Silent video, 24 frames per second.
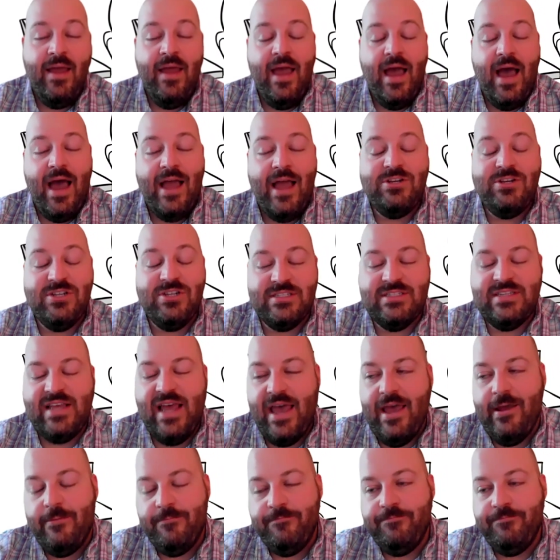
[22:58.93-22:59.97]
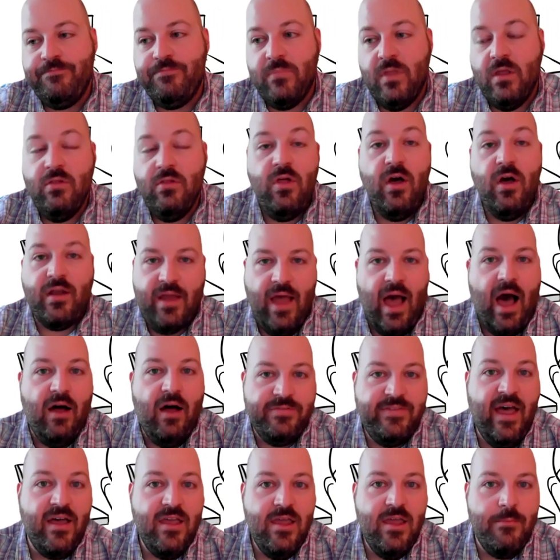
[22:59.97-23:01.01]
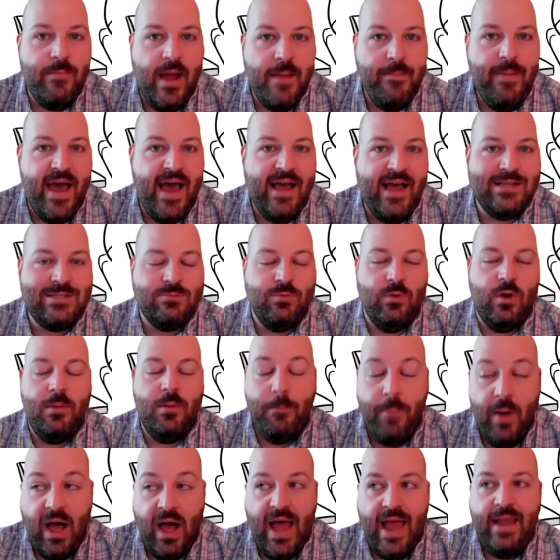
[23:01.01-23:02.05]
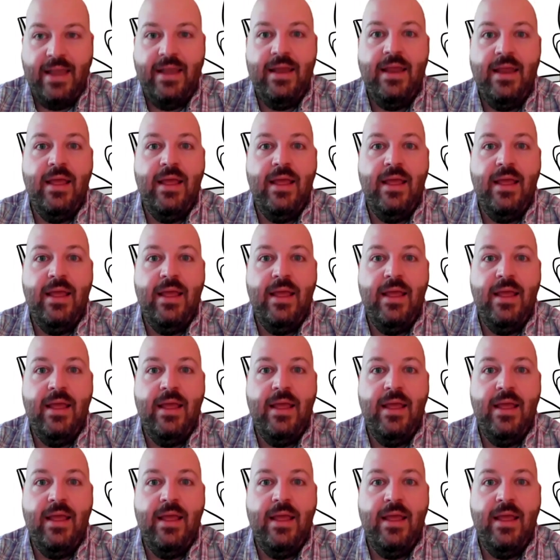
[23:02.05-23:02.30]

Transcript: I just say, look, I'll tell you my password, but